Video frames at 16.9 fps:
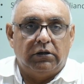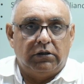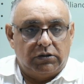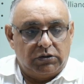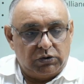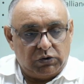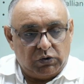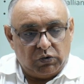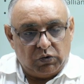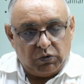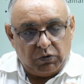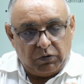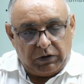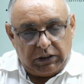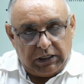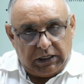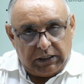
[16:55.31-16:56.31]
So
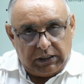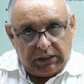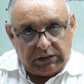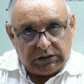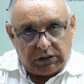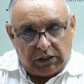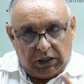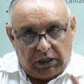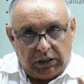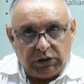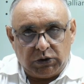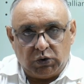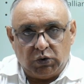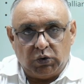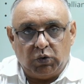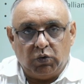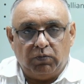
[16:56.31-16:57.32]
that is
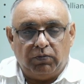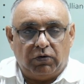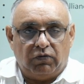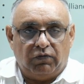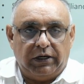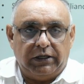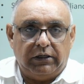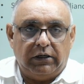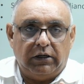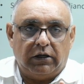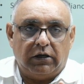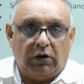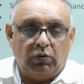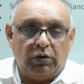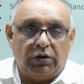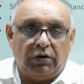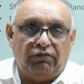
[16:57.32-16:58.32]
also to provide a
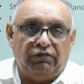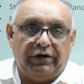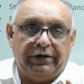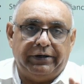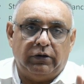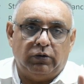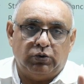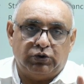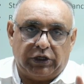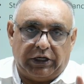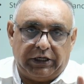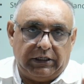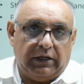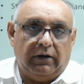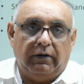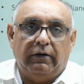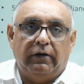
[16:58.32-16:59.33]
counterweight to
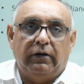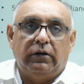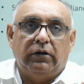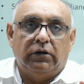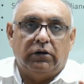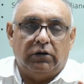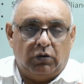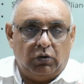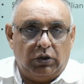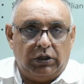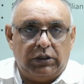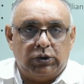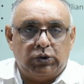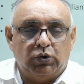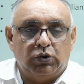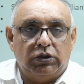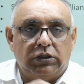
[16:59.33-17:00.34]
China. Okay,
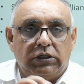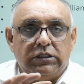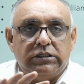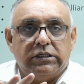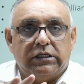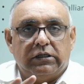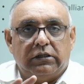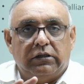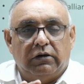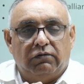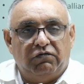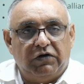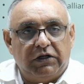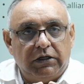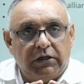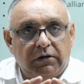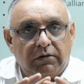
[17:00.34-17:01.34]
so these are the
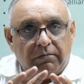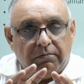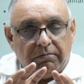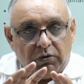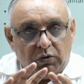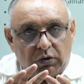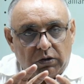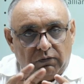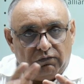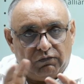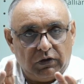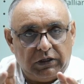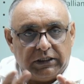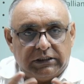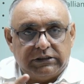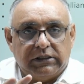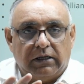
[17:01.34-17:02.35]
very beautiful
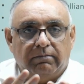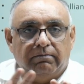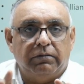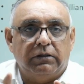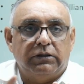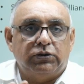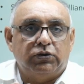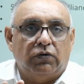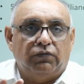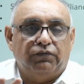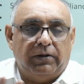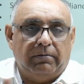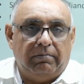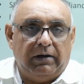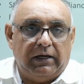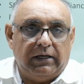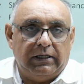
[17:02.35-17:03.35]
examples of the
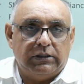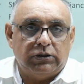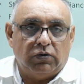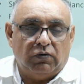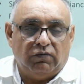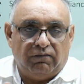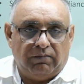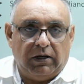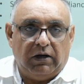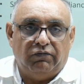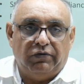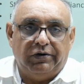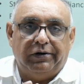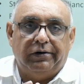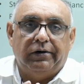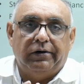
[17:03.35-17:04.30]
balance of power